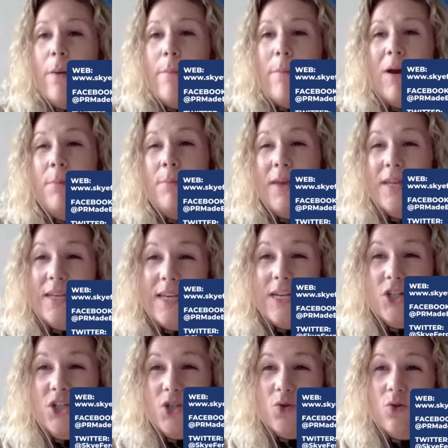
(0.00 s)
it might be a
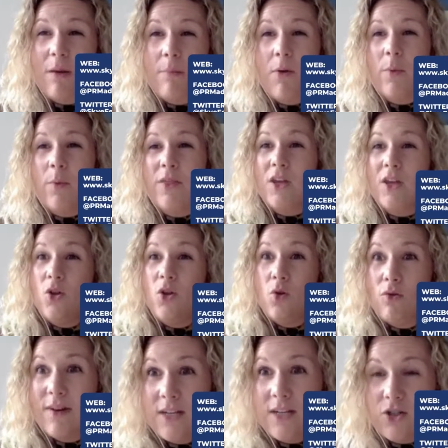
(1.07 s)
niche story, but within
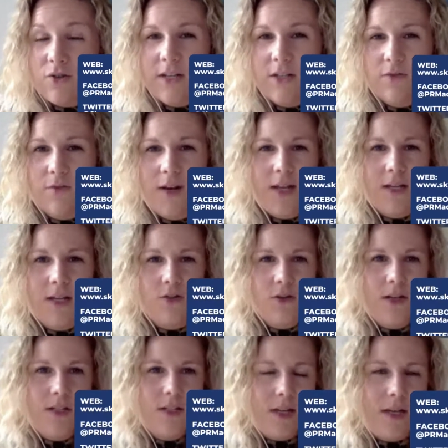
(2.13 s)
your industry, it's really
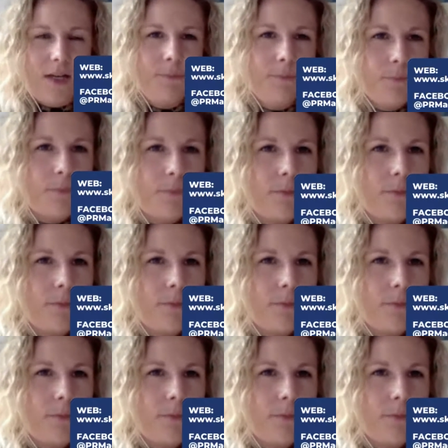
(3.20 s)
interesting.